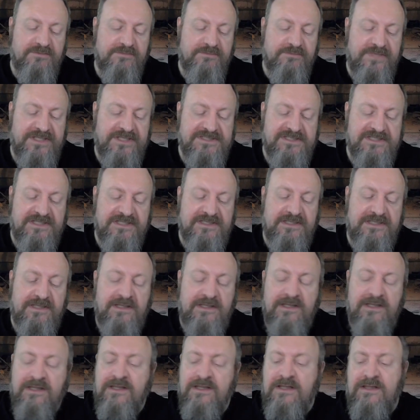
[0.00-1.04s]
Basically,
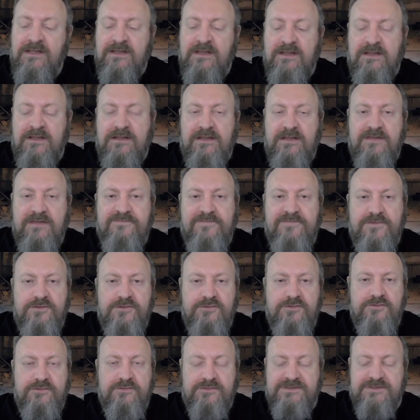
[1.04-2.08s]
if
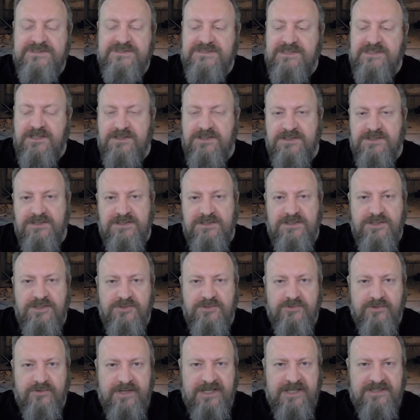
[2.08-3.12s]
you started
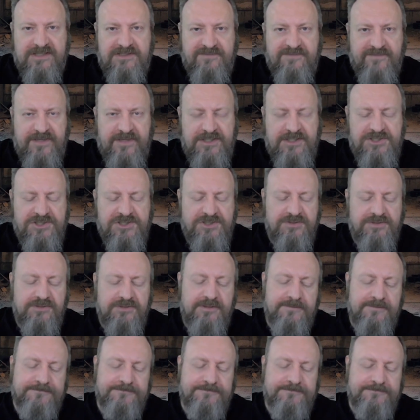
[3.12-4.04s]
your activation